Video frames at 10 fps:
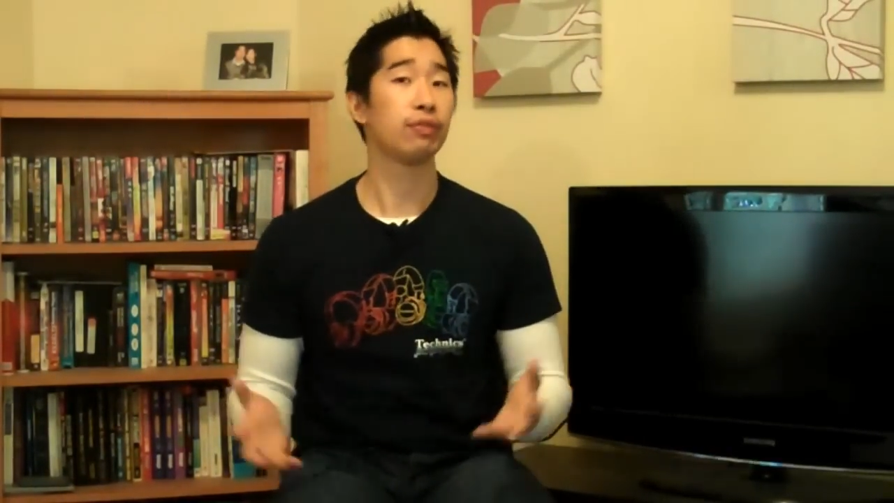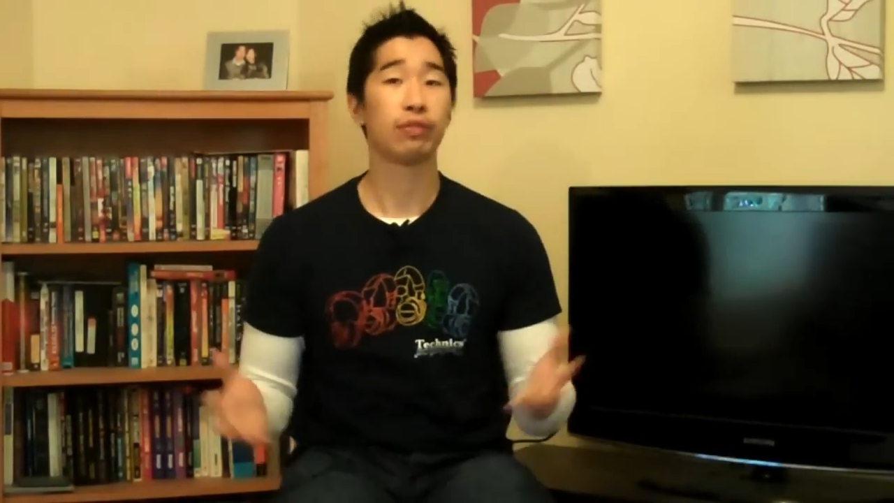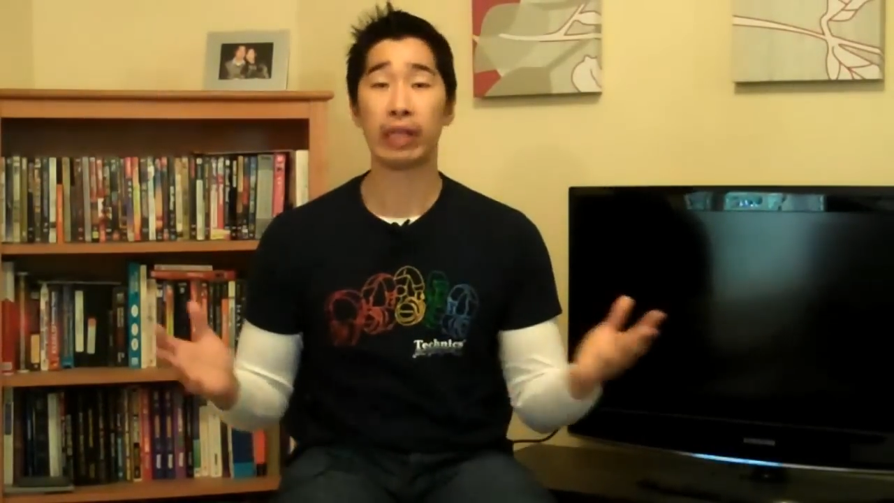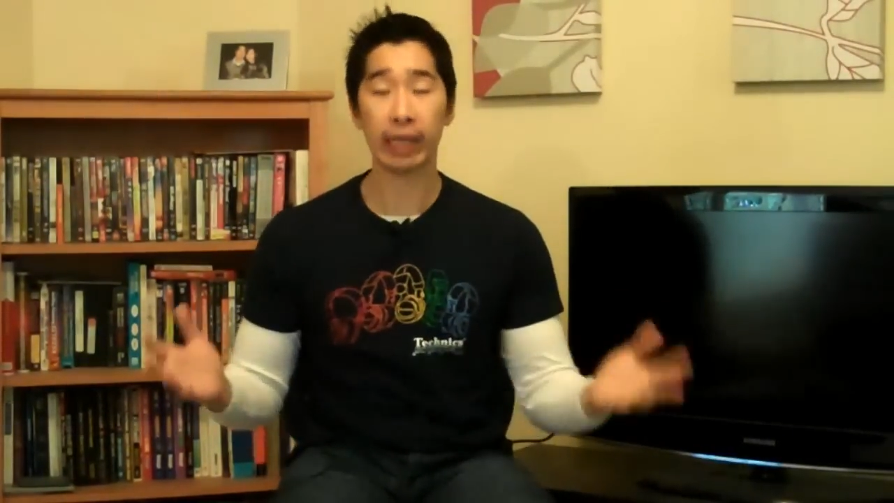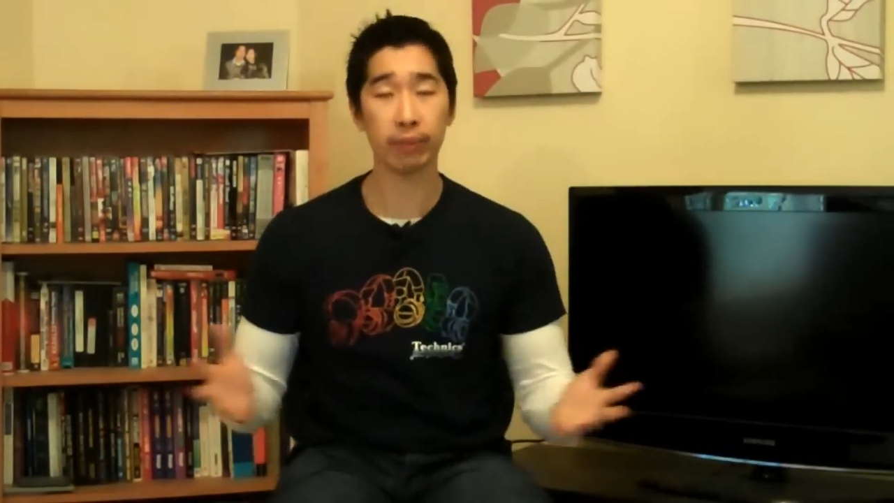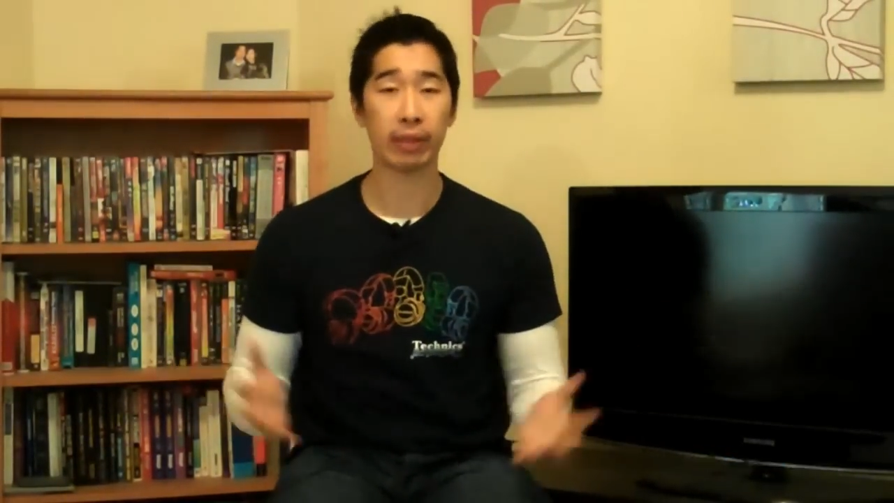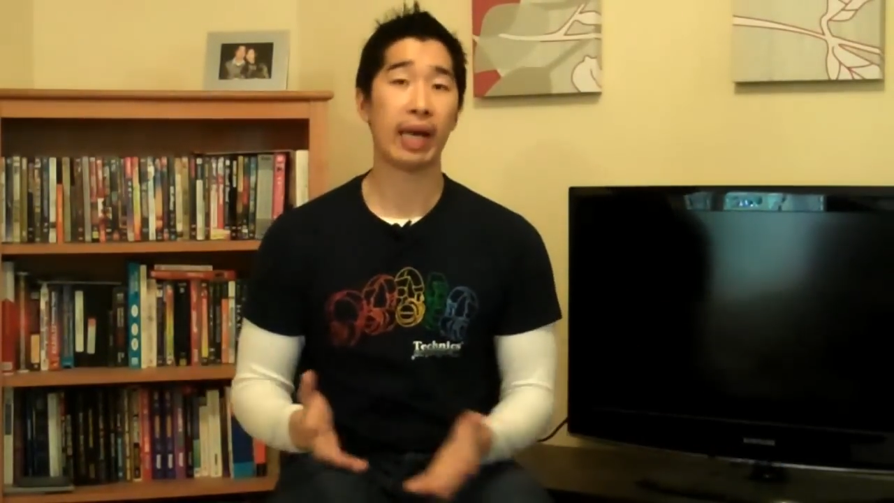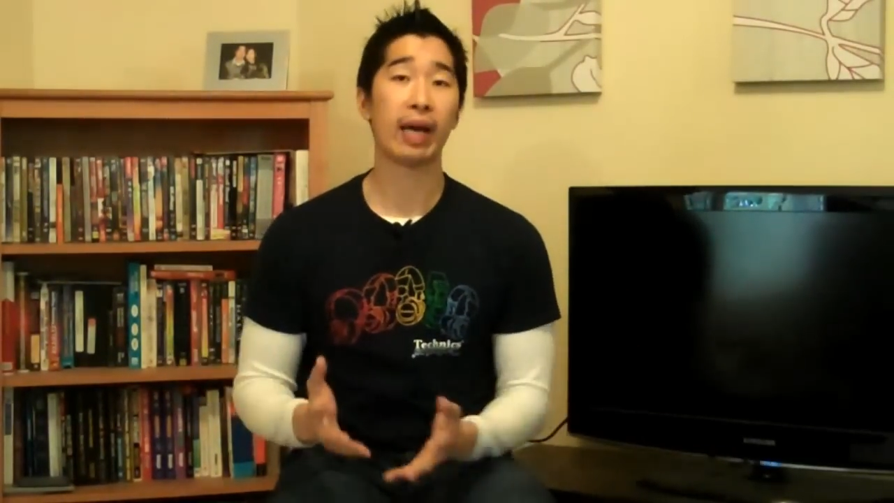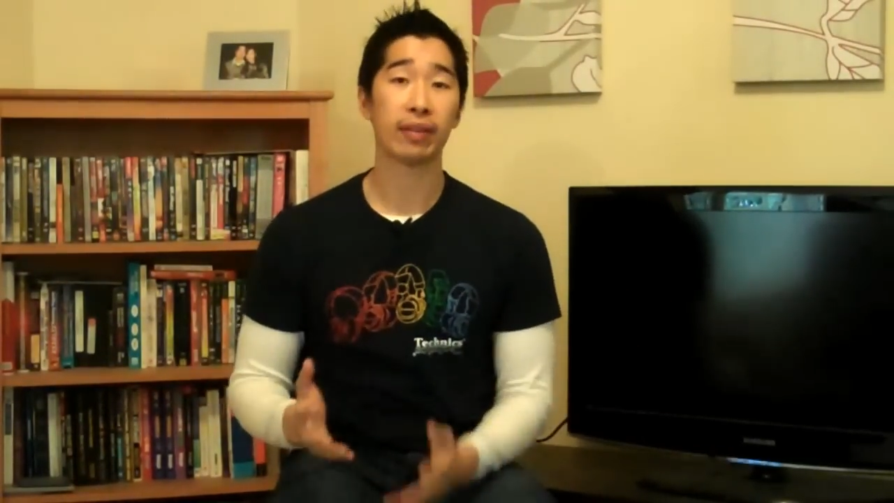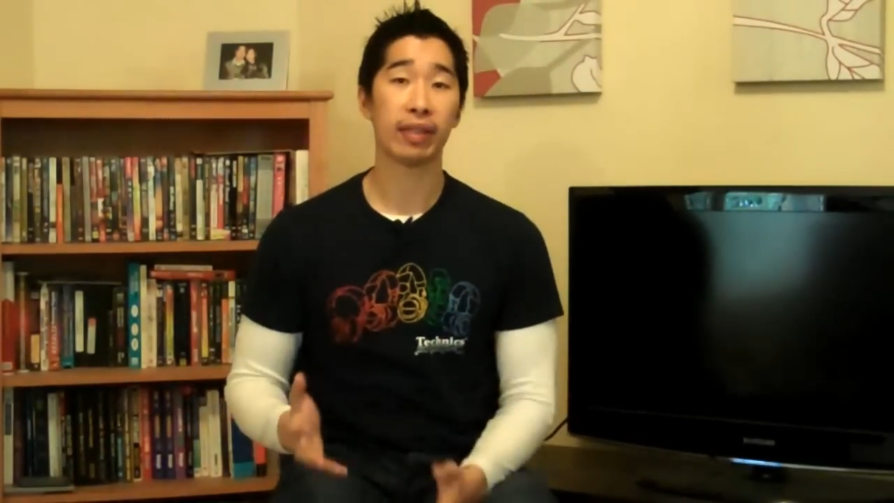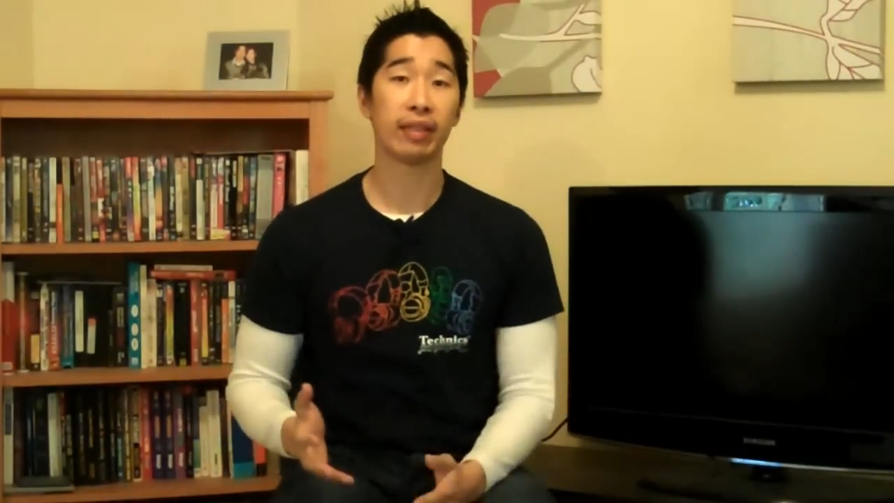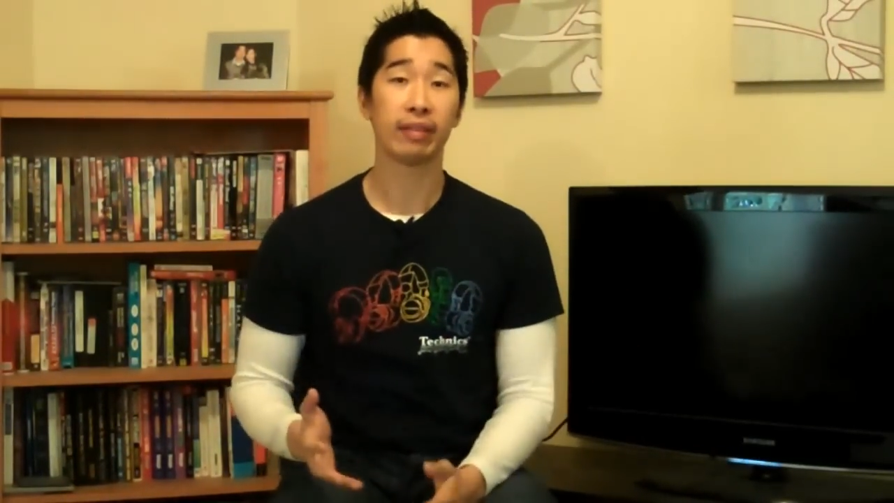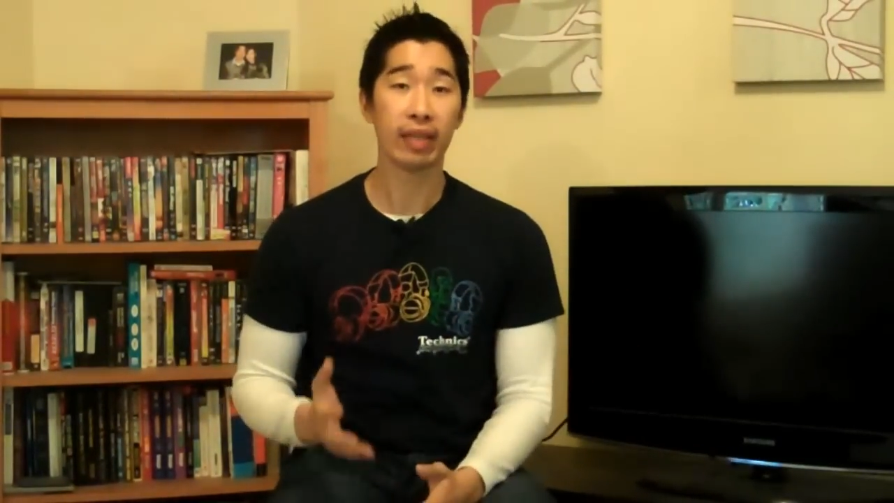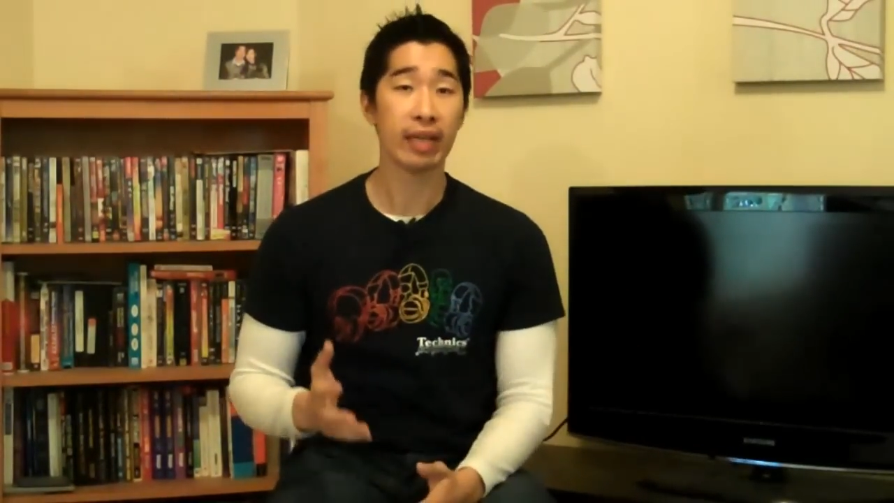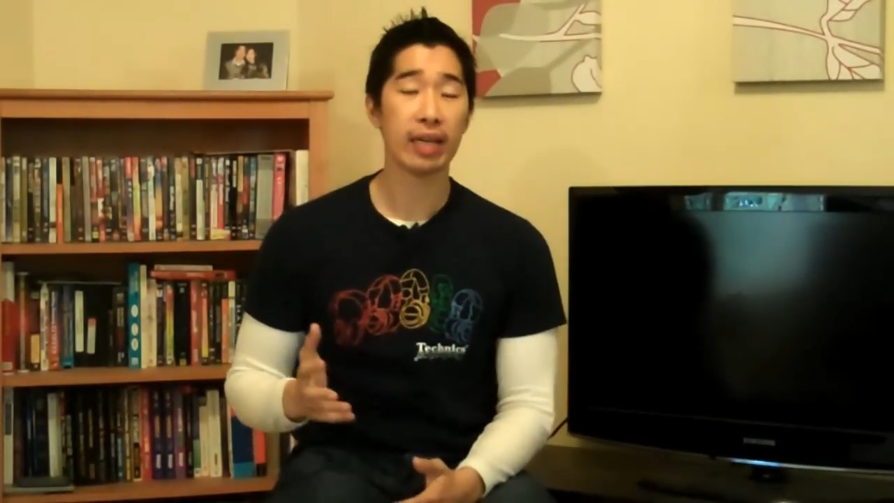for anyone out there